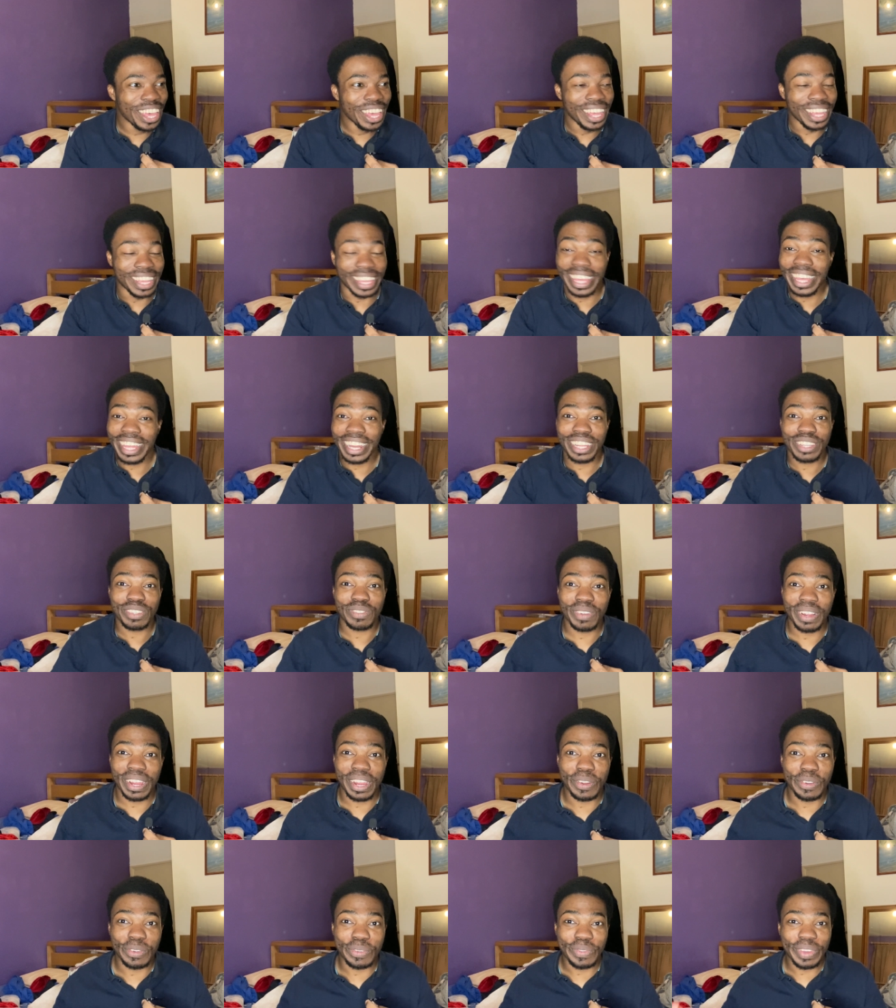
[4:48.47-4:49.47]
yeah that's
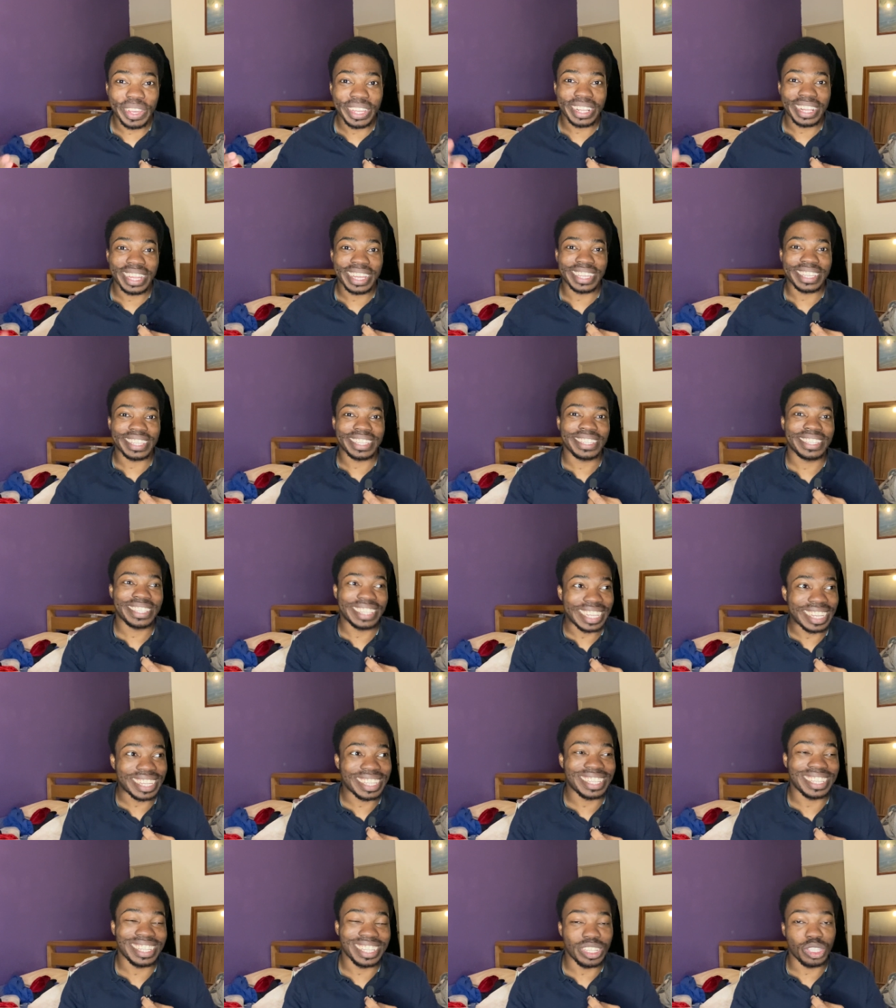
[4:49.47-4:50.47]
right we made like
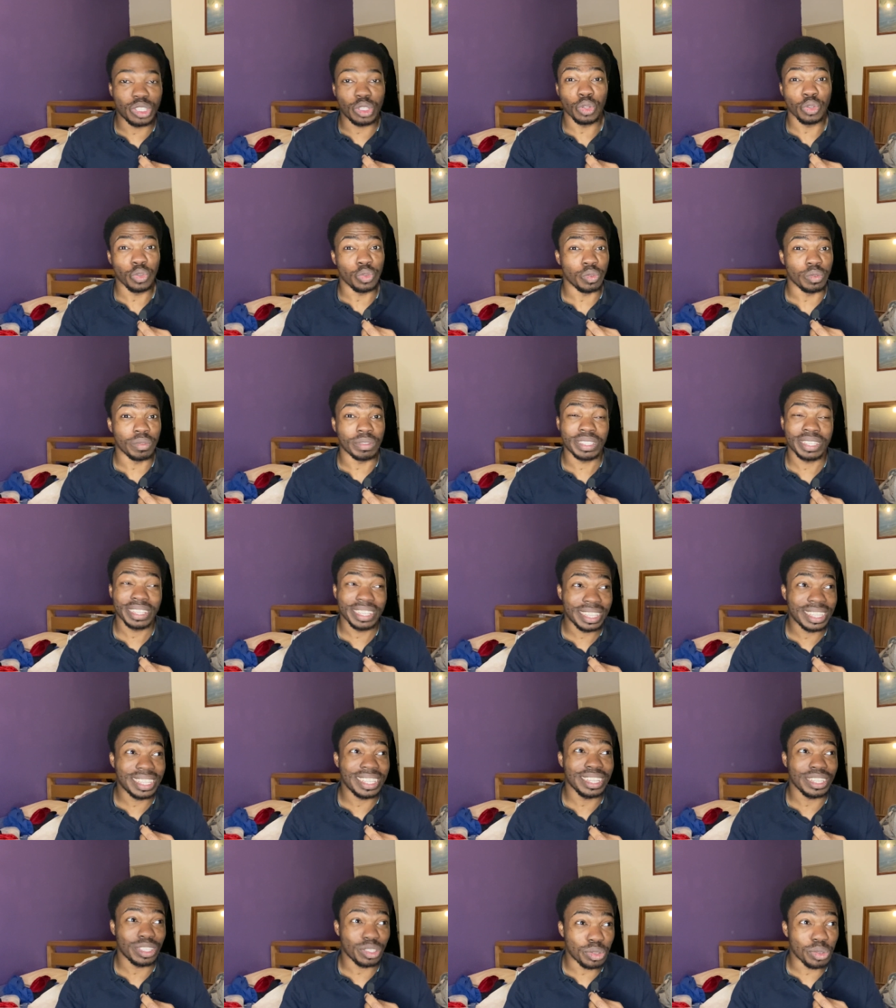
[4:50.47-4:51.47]
62
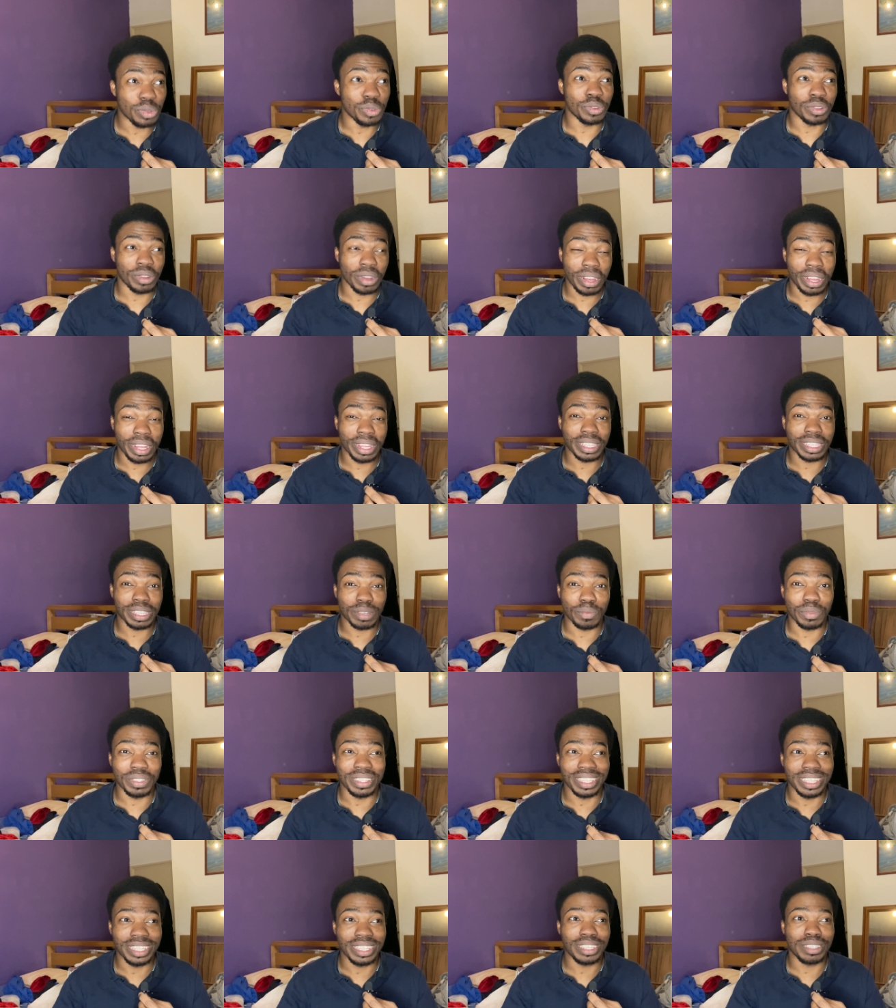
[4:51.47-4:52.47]
62 cards and
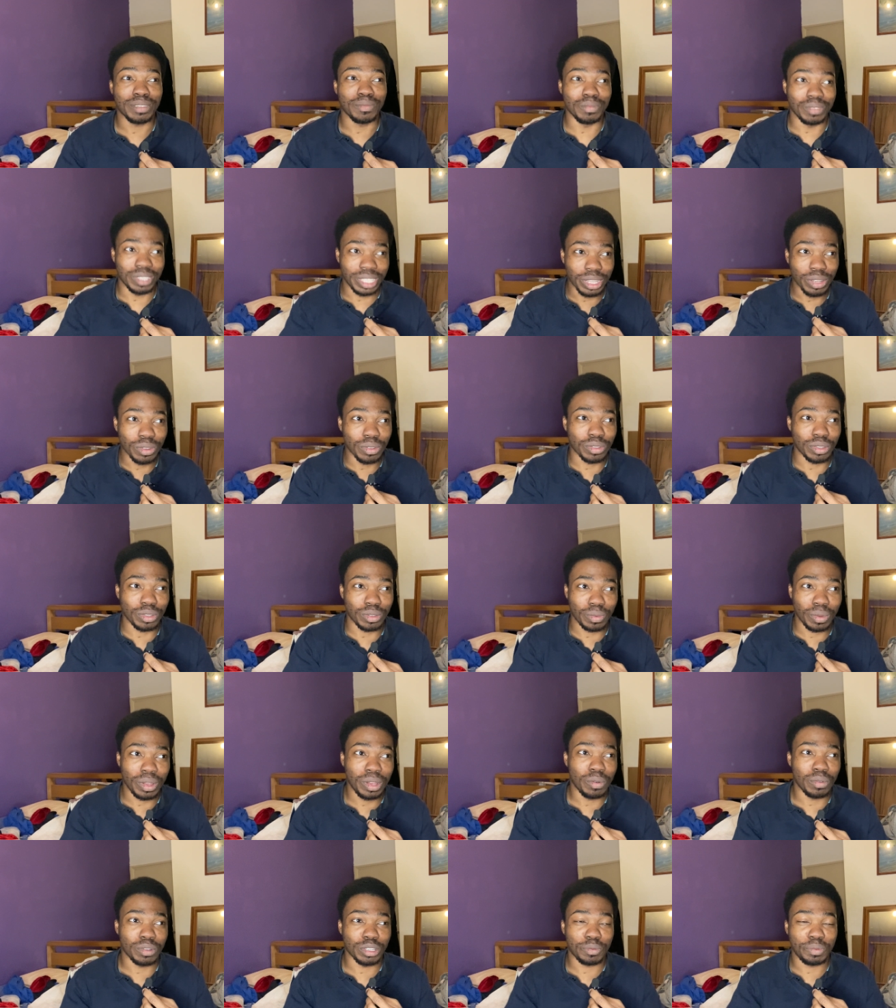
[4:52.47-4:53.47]
we did some deals as
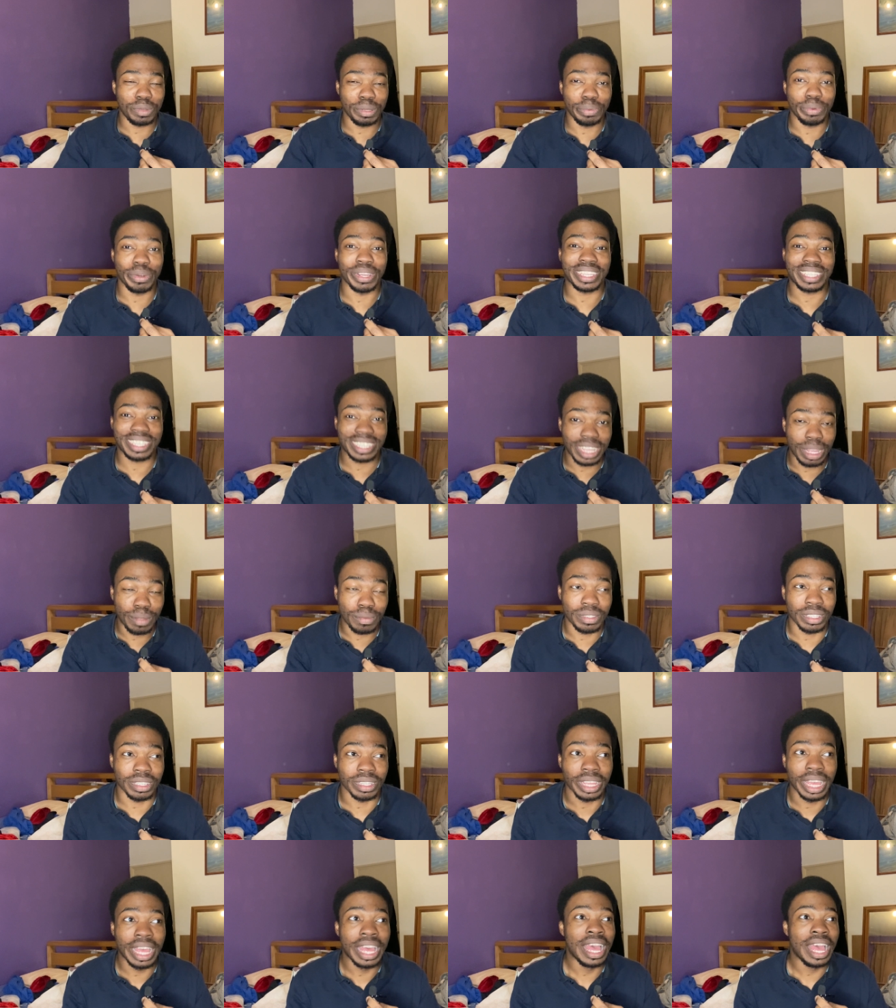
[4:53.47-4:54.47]
well which people
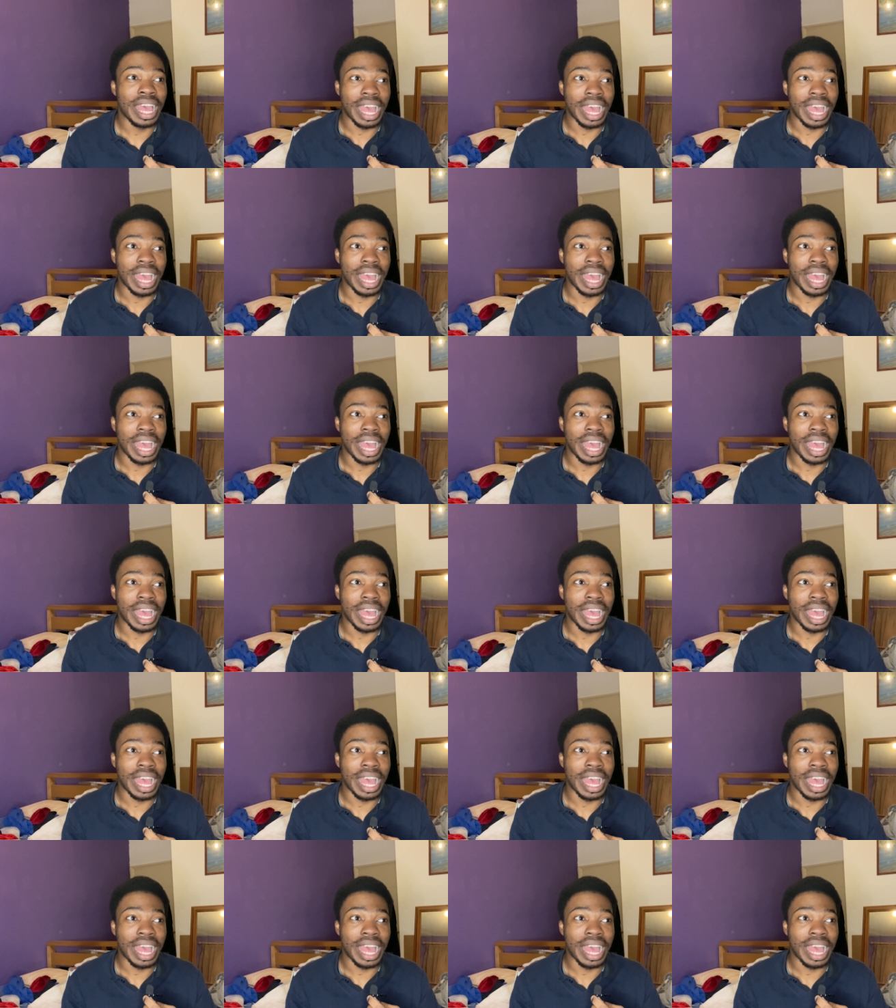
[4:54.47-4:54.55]
accepted